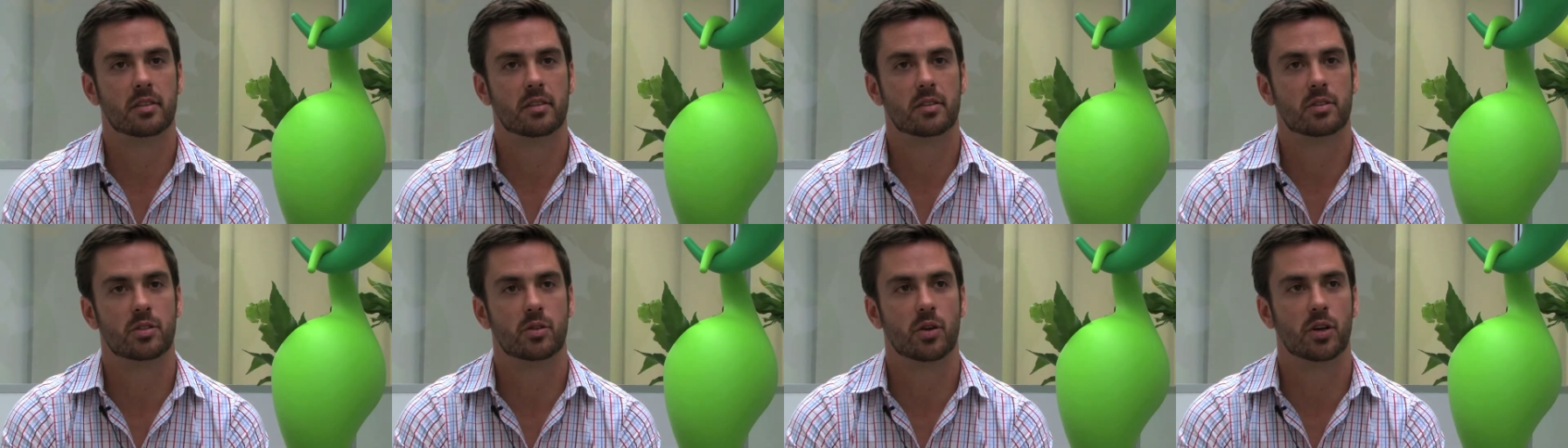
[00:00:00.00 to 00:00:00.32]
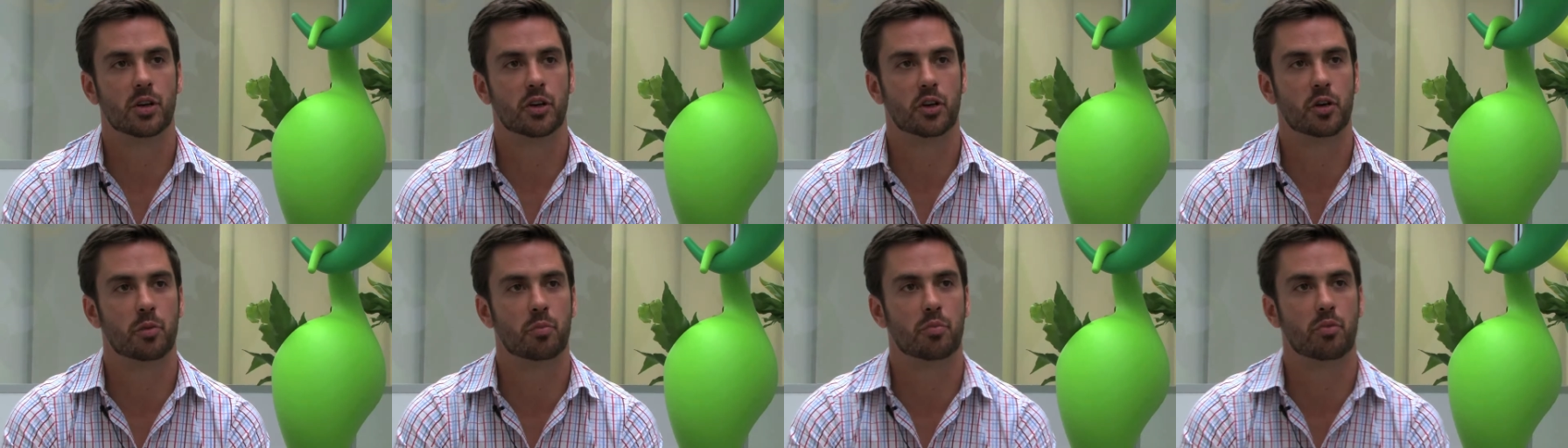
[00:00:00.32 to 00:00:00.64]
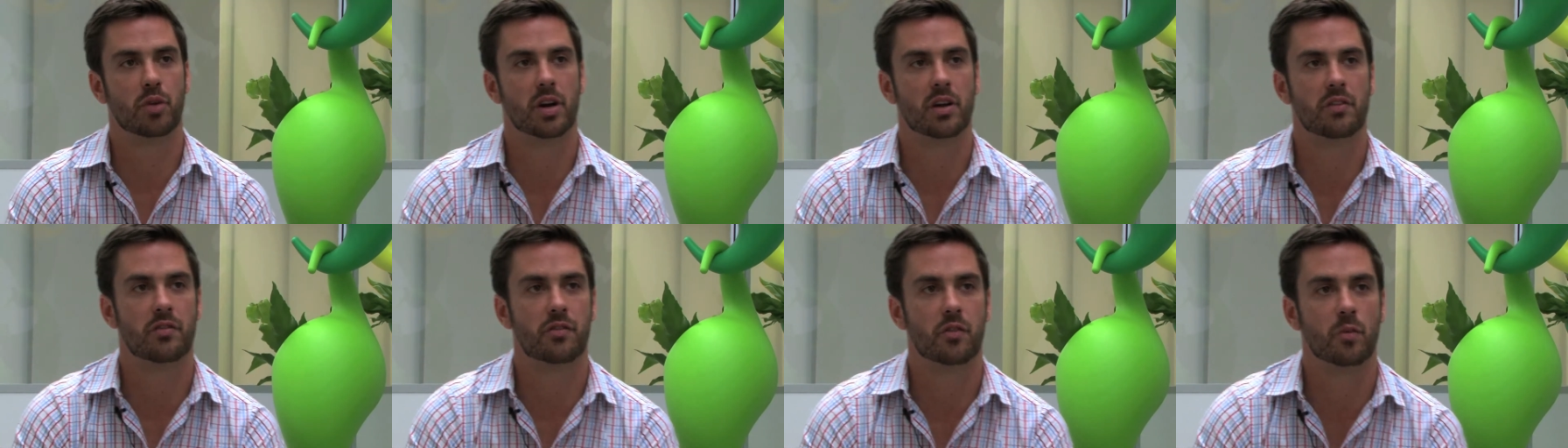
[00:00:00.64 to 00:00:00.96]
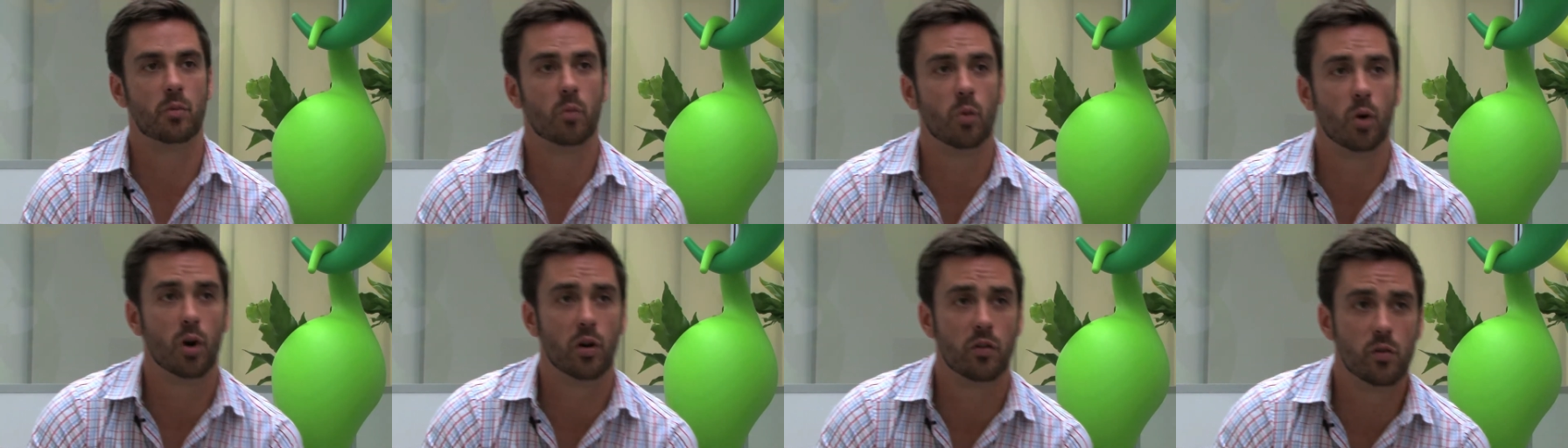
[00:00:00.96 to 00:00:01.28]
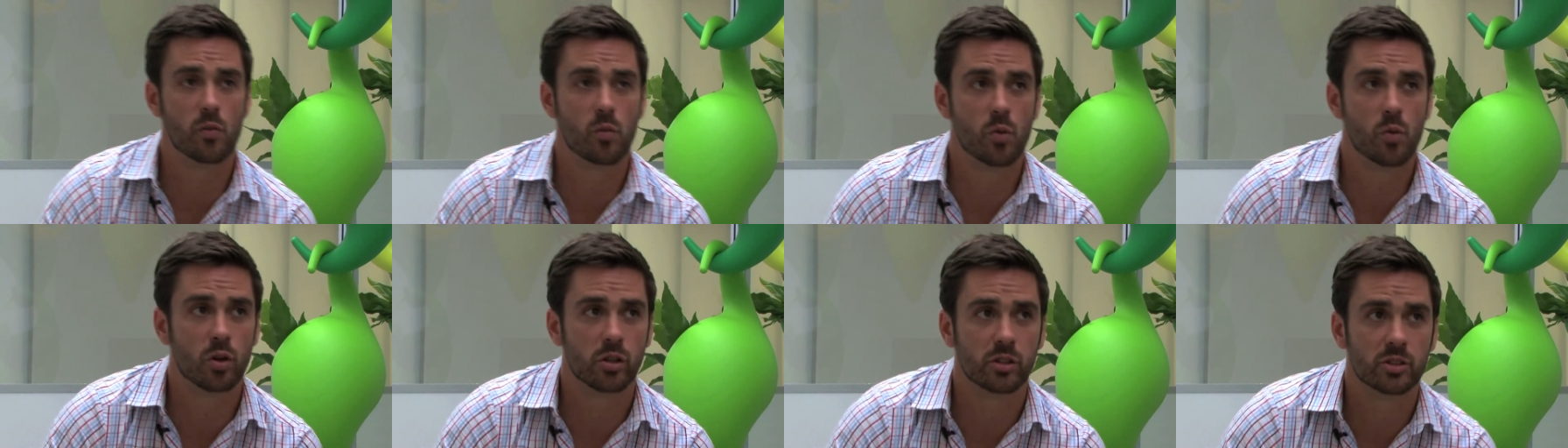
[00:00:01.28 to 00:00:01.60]
So I got a brief from
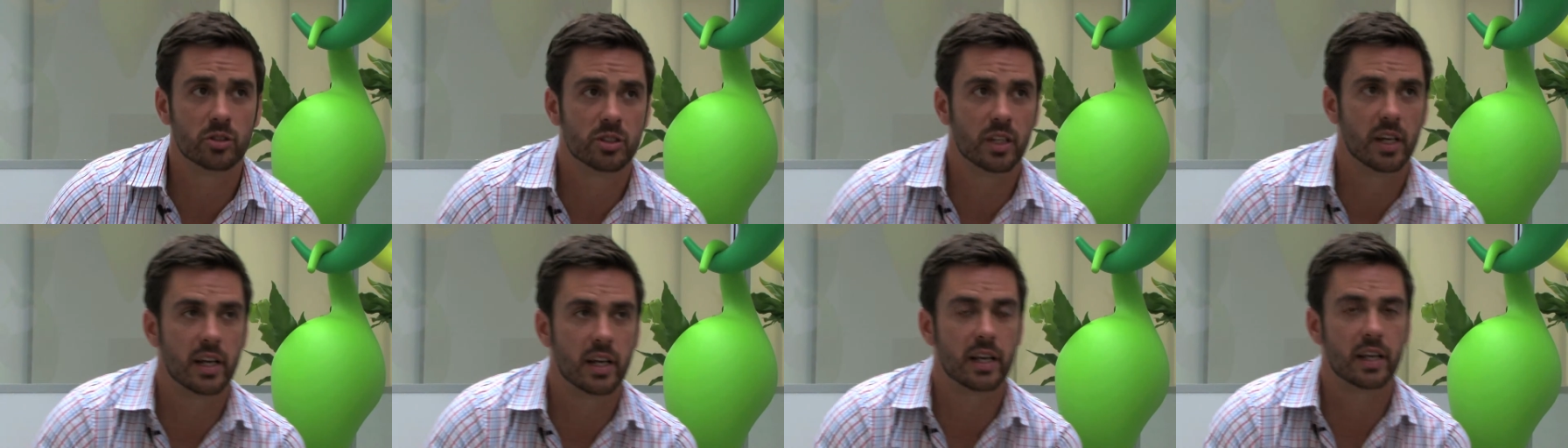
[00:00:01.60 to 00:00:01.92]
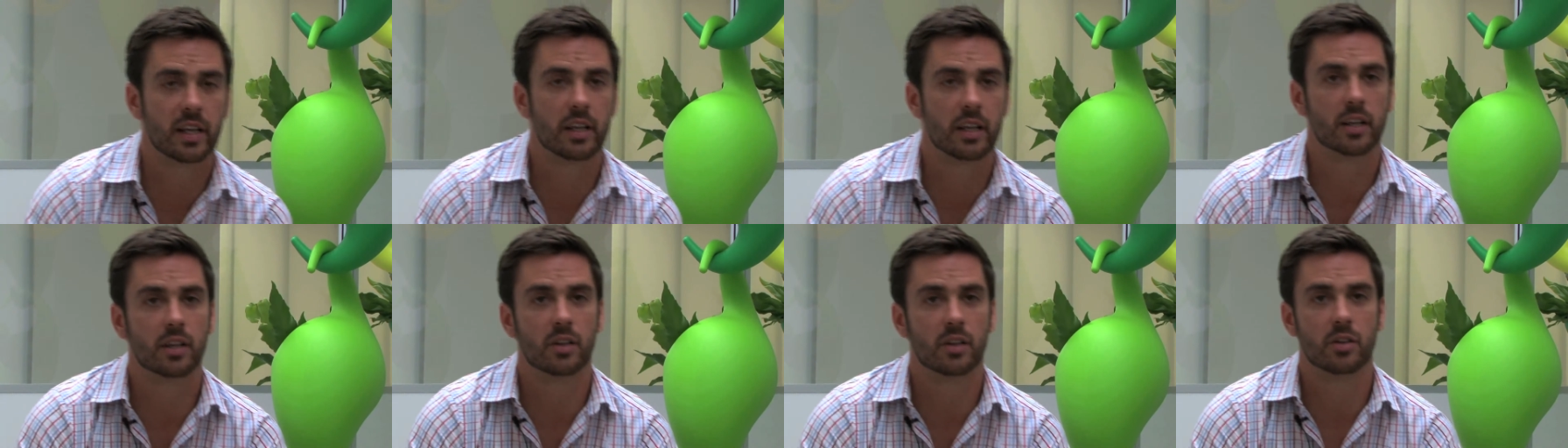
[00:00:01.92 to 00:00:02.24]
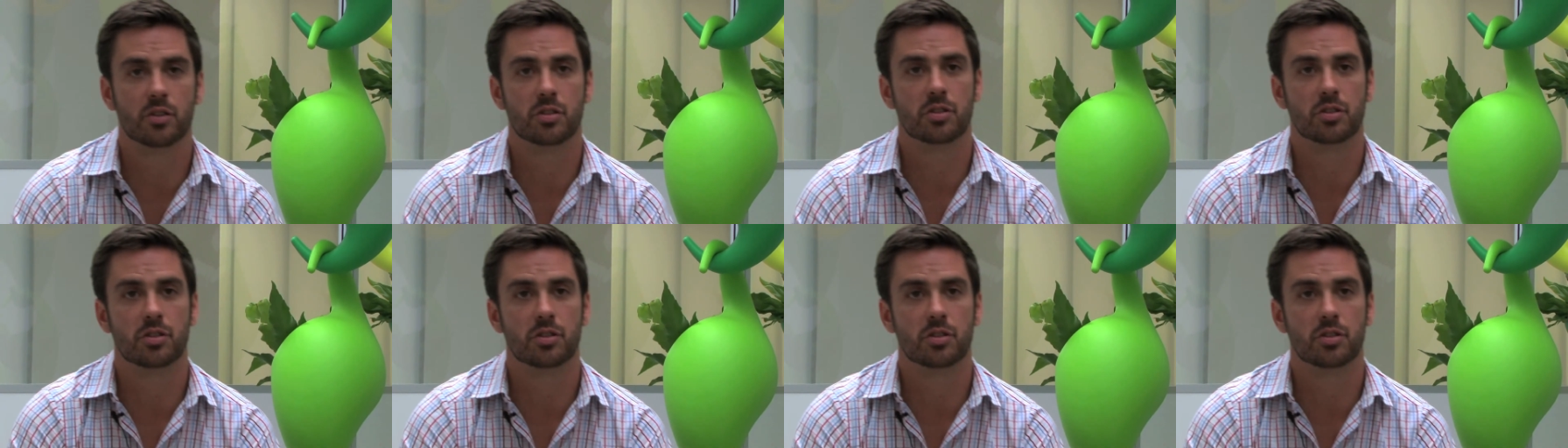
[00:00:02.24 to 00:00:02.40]
Woven Wall saying,